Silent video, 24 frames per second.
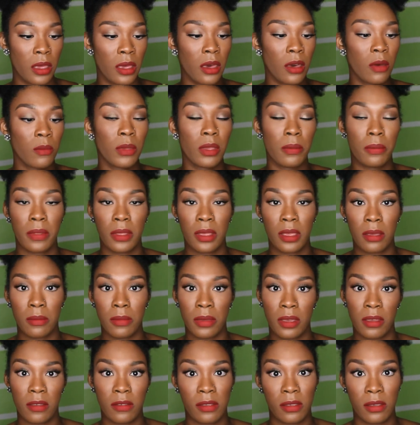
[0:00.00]
I'll be playing
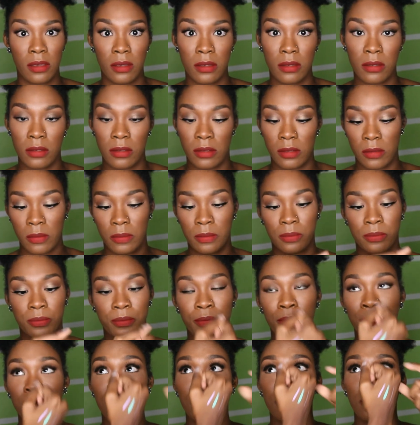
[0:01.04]
by sales.
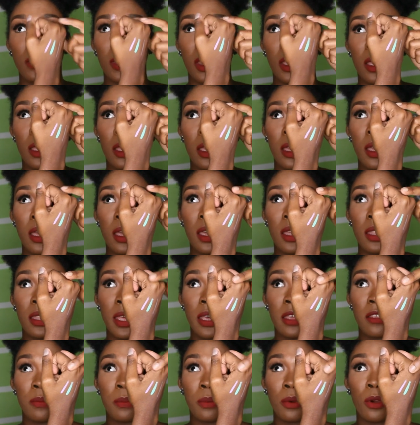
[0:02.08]
And
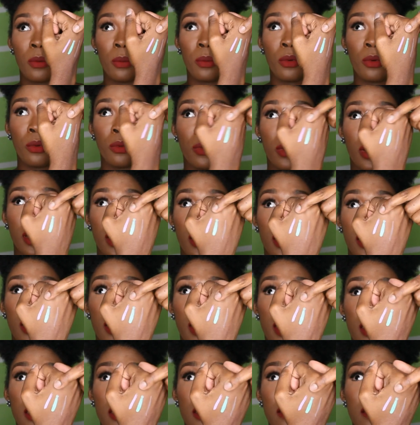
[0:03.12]
that's Purple Rain.
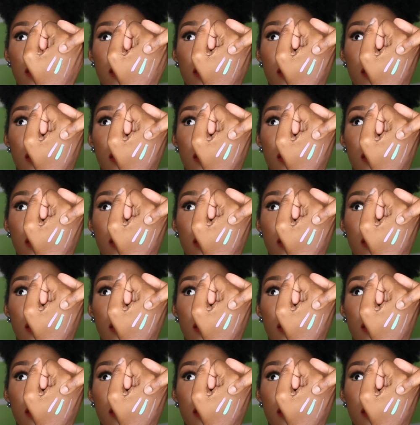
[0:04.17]
That is